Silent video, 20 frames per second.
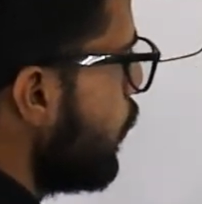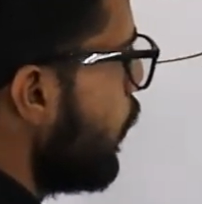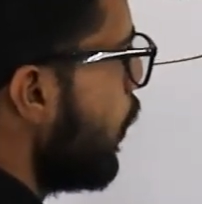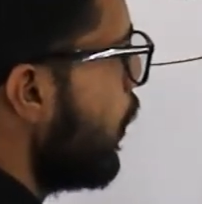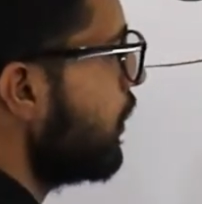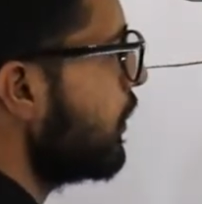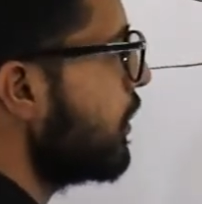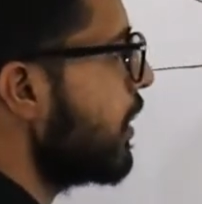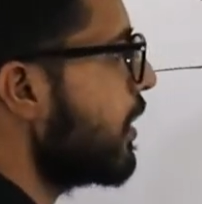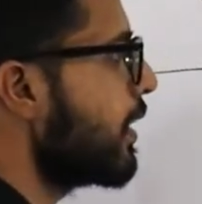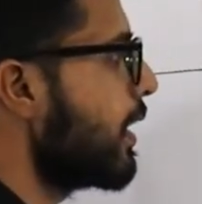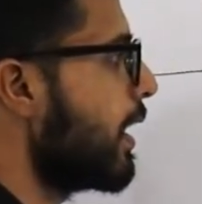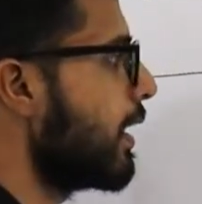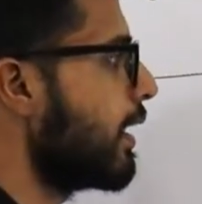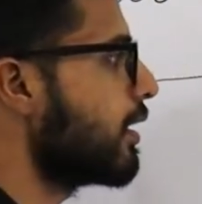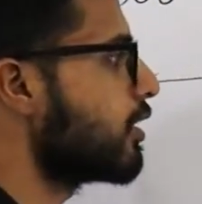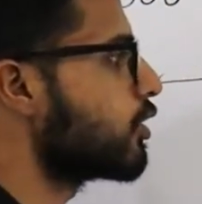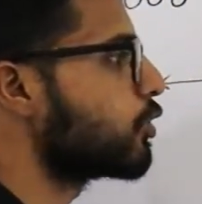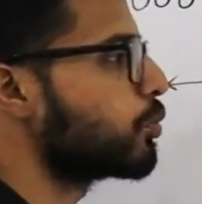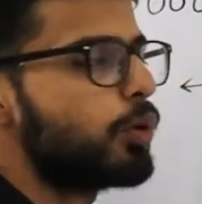want the
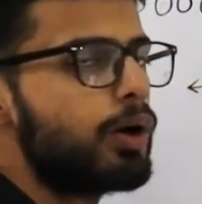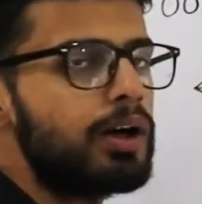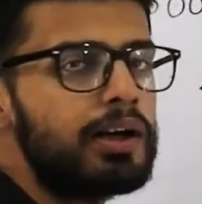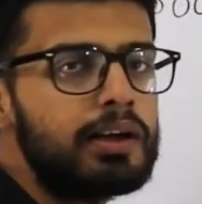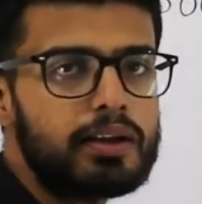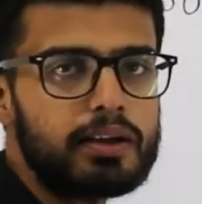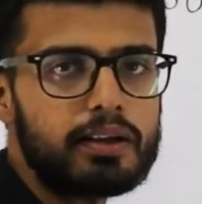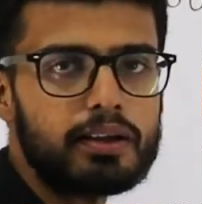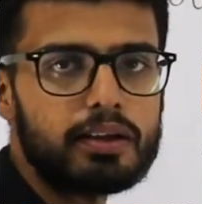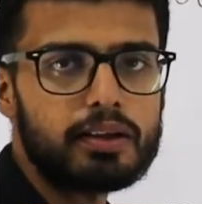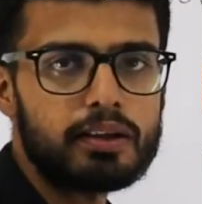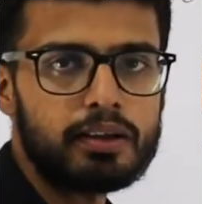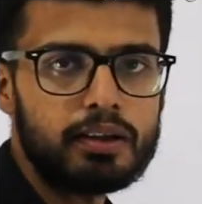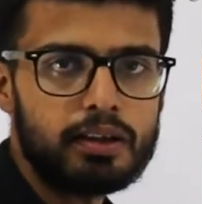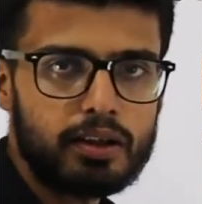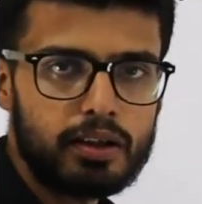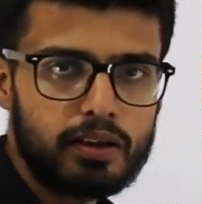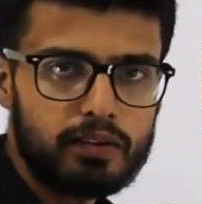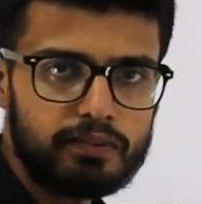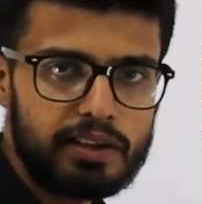radix point here.
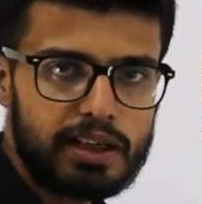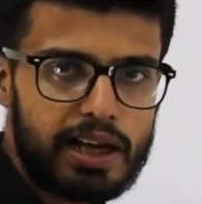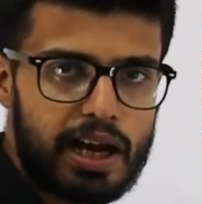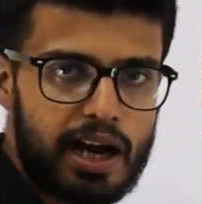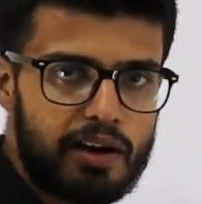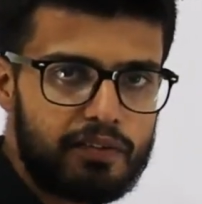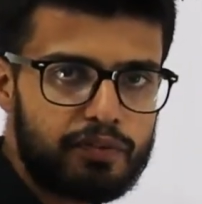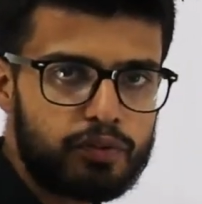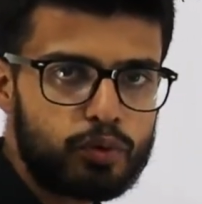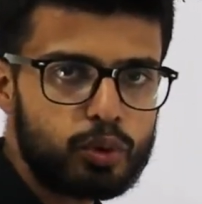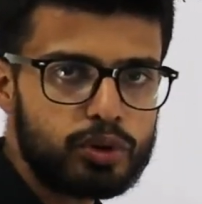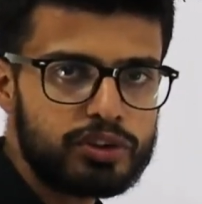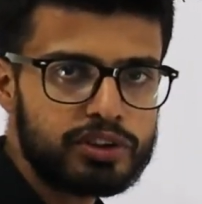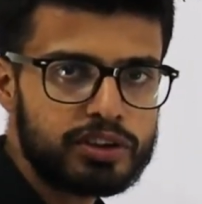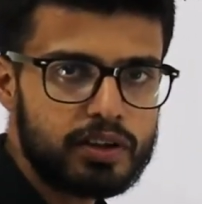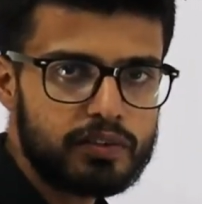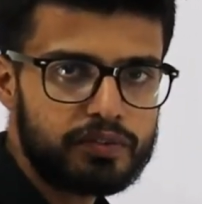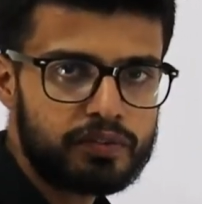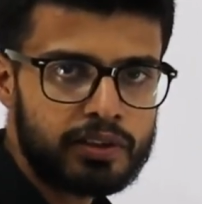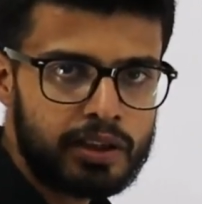We have to
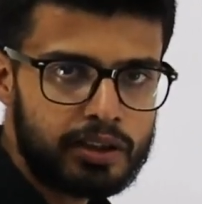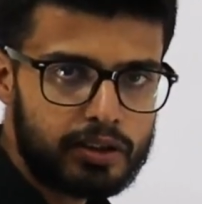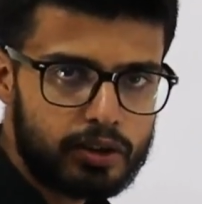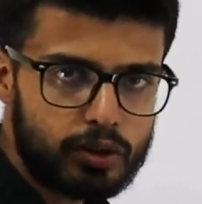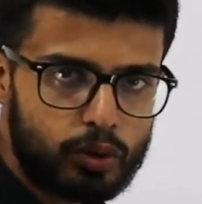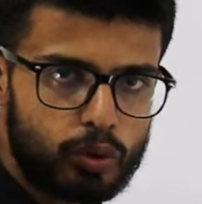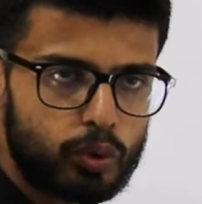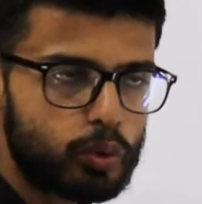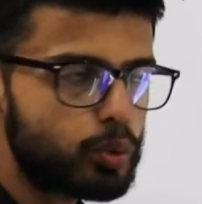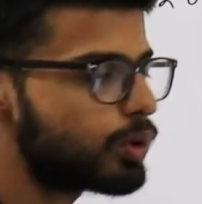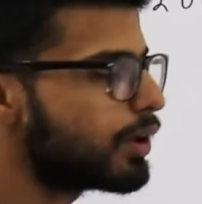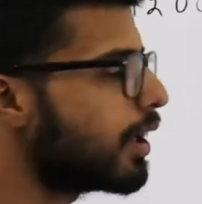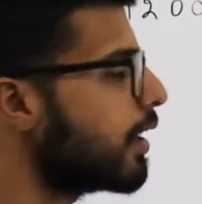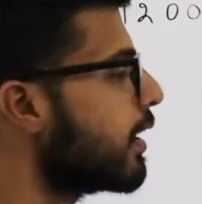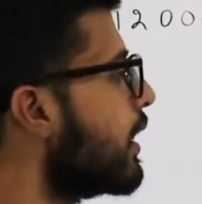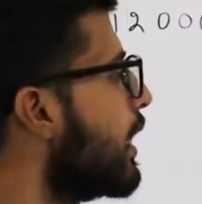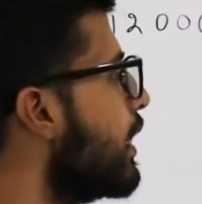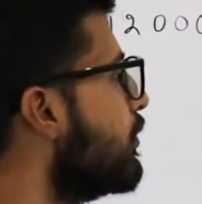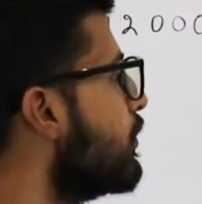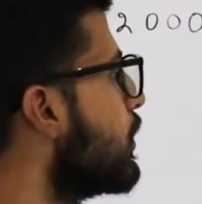shift it to the
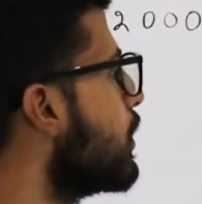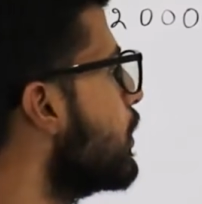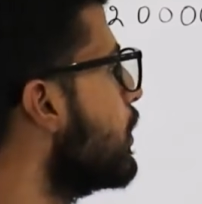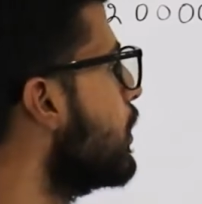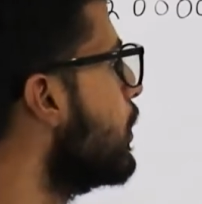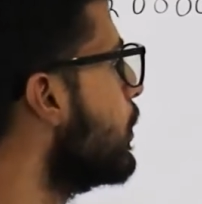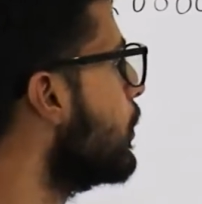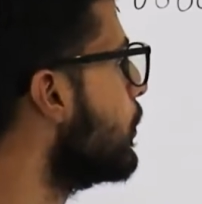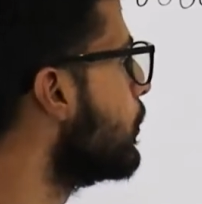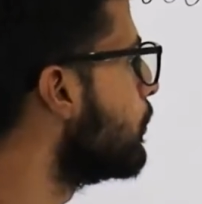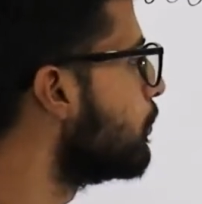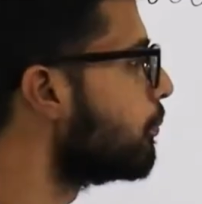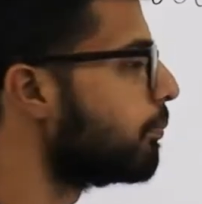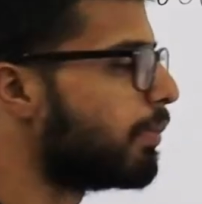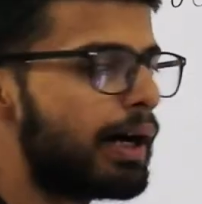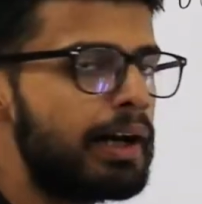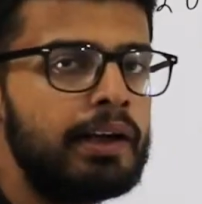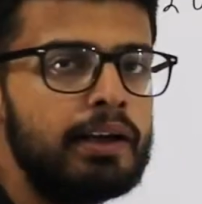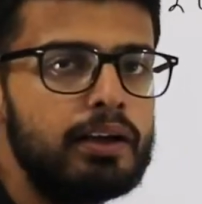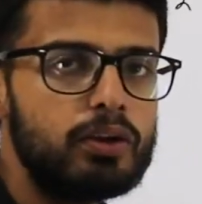left
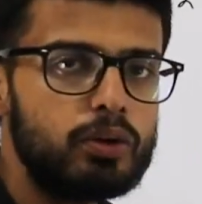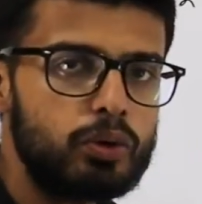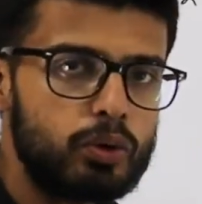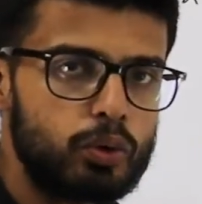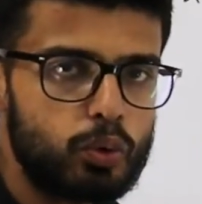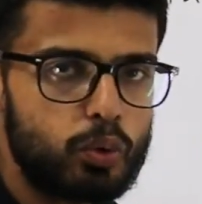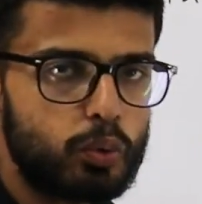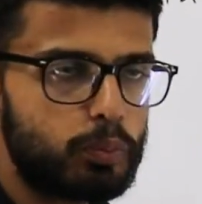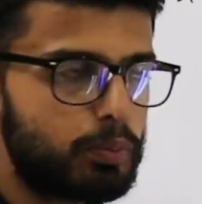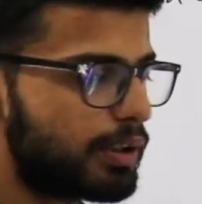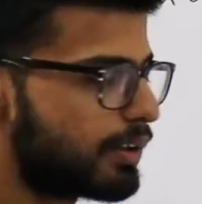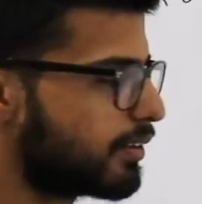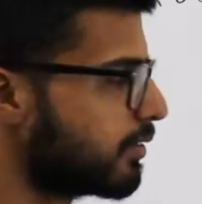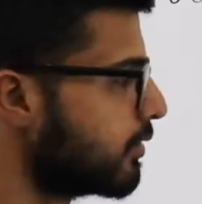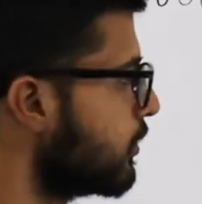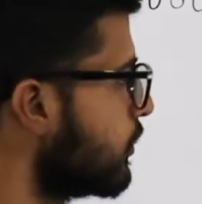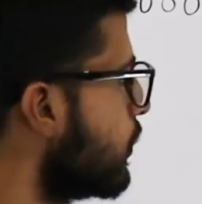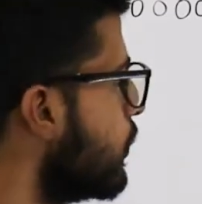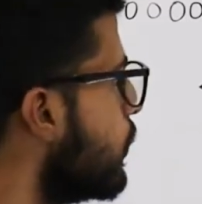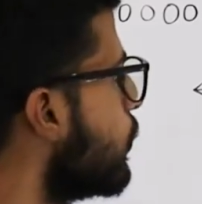by 2
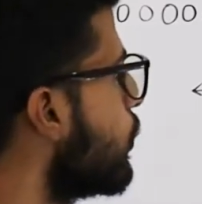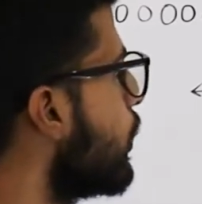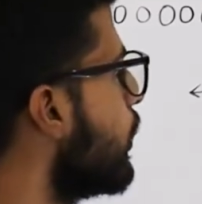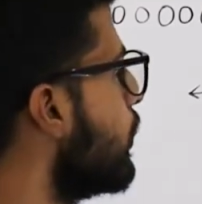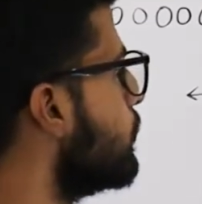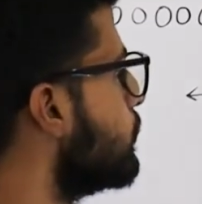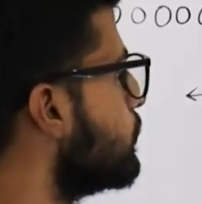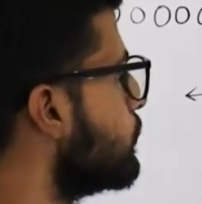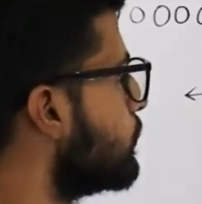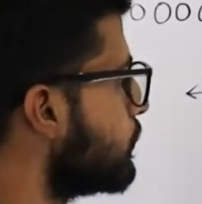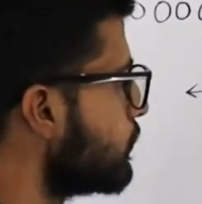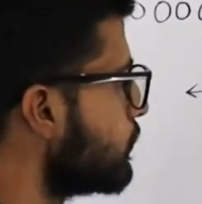bits. Okay.